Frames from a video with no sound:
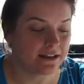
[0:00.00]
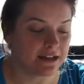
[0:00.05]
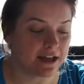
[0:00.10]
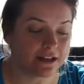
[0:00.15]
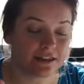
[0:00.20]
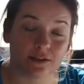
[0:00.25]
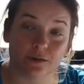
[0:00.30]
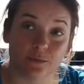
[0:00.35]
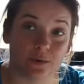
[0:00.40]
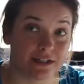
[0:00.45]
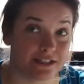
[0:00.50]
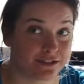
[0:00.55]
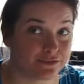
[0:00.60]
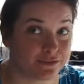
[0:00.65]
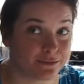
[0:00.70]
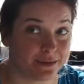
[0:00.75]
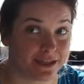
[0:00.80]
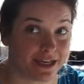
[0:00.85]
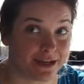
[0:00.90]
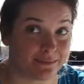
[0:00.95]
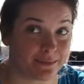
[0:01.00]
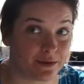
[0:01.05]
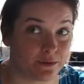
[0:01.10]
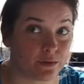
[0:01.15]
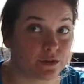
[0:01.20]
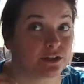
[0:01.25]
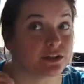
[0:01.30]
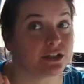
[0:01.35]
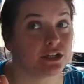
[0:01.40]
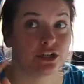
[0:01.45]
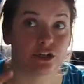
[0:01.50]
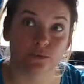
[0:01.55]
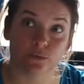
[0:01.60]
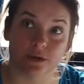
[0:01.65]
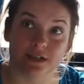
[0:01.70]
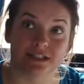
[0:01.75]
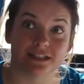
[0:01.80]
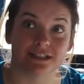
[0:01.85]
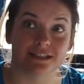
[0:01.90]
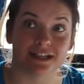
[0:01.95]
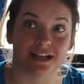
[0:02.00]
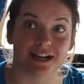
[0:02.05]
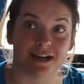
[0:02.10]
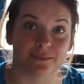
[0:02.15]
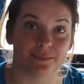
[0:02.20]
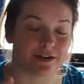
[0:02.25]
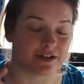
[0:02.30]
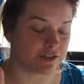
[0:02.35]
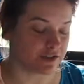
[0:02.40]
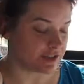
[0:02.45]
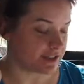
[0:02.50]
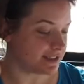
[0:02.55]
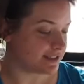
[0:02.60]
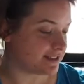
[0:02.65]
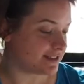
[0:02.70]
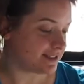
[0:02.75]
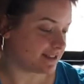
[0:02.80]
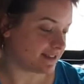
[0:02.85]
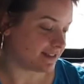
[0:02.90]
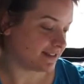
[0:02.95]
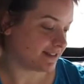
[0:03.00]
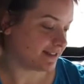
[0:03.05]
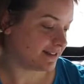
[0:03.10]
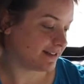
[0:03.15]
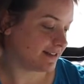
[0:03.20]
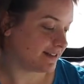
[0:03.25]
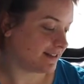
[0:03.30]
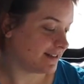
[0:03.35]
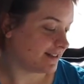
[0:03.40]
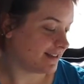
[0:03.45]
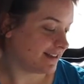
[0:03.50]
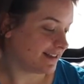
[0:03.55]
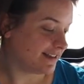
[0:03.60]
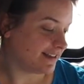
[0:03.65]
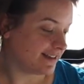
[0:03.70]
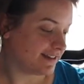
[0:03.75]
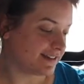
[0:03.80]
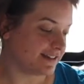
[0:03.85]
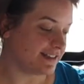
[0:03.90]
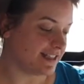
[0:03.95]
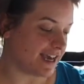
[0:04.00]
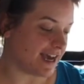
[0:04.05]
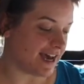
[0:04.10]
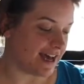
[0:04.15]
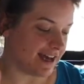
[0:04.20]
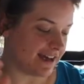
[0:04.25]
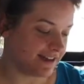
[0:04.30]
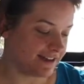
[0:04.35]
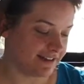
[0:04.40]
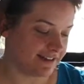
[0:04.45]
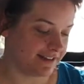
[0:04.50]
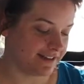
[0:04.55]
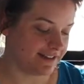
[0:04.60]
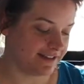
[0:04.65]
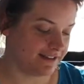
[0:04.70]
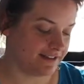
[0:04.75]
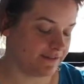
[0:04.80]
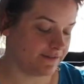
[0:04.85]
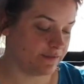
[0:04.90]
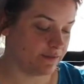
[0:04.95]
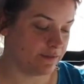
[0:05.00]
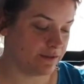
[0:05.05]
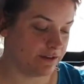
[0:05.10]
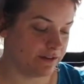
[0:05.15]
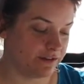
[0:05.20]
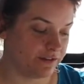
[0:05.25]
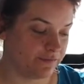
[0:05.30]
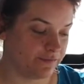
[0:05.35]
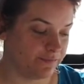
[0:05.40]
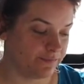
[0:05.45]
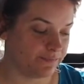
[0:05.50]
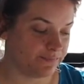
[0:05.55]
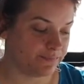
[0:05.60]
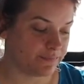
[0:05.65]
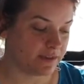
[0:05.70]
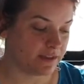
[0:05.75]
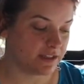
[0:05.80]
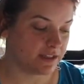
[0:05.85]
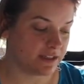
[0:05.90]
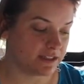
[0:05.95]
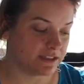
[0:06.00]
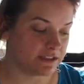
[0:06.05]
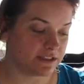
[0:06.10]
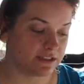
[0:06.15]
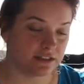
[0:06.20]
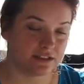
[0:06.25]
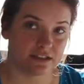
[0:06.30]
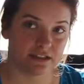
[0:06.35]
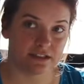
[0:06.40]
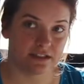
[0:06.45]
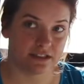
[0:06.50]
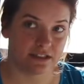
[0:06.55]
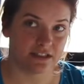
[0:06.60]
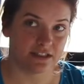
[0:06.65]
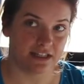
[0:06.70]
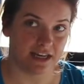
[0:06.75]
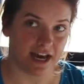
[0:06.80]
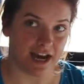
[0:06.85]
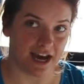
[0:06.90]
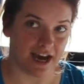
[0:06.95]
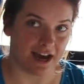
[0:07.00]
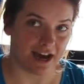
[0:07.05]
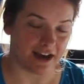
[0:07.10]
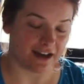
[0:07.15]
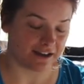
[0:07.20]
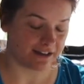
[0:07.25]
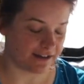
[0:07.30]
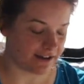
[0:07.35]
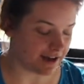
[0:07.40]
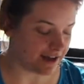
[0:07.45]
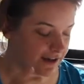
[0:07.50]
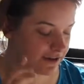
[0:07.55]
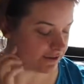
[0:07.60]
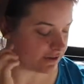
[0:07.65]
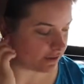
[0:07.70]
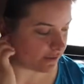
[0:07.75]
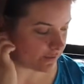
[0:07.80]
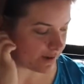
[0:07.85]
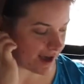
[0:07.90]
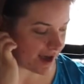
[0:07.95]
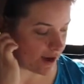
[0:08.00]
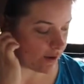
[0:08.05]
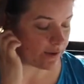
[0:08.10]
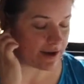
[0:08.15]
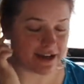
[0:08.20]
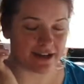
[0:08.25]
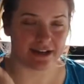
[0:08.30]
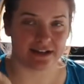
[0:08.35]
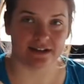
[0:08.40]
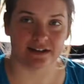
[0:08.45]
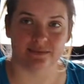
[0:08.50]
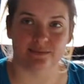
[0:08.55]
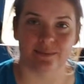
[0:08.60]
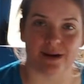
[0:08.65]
not the ones from Camping World, the new ones that I purchased. I know, not the ones from Camping World, because those have been on back order for about like 3 months now. Yeah, I don't know how I can